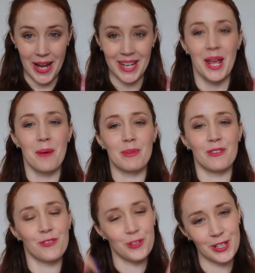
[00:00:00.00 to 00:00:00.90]
wait,
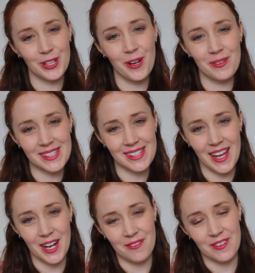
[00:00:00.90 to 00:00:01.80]
before you go and
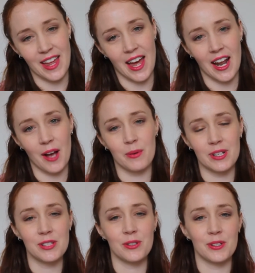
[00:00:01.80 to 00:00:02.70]
sign up for that, I
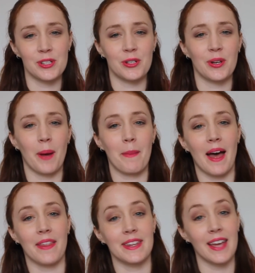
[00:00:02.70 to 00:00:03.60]
want to talk to you
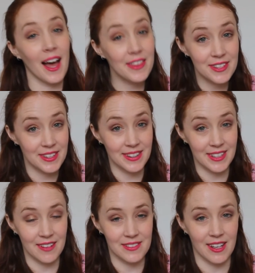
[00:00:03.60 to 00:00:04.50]
about the other thing
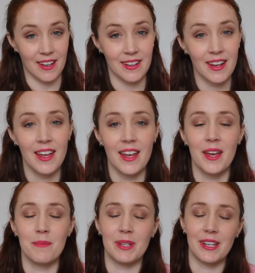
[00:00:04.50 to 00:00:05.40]
that I've done.
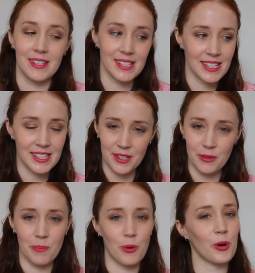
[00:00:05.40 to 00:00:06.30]
Because I did the
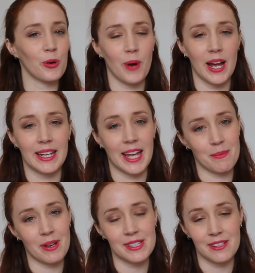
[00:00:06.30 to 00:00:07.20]
report writing
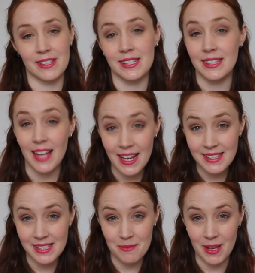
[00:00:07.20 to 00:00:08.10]
email series
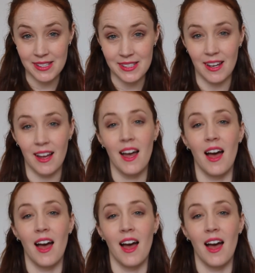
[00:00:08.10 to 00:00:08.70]
last semester,